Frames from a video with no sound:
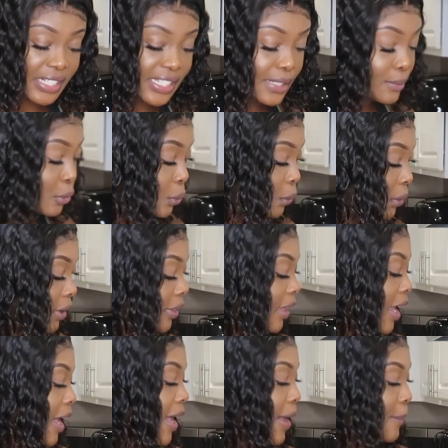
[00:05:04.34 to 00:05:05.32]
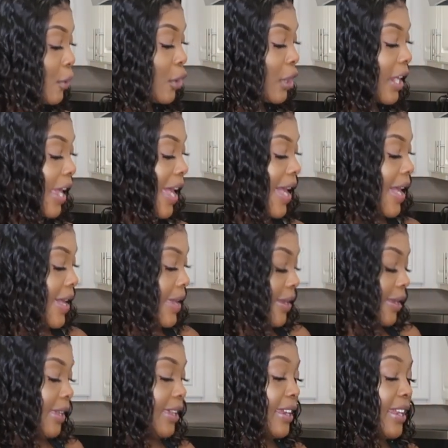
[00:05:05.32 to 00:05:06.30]
smooth, I'm going to
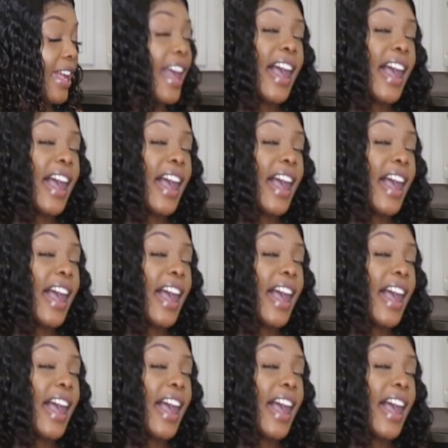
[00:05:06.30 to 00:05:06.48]
add in